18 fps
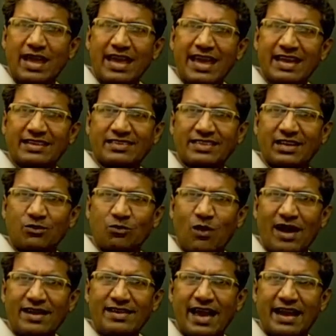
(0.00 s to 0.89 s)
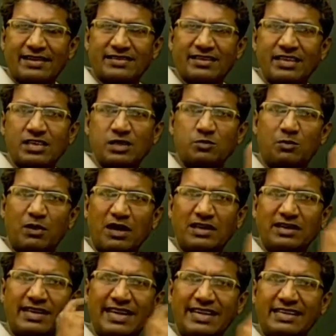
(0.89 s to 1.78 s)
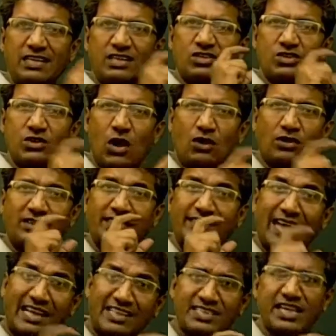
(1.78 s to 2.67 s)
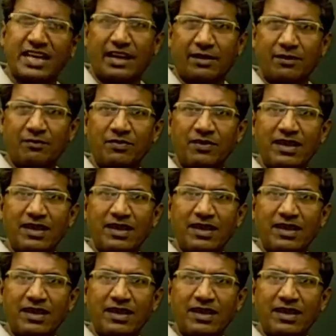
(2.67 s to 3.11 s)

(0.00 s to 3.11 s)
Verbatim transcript: to the x and y axis, but it is not touching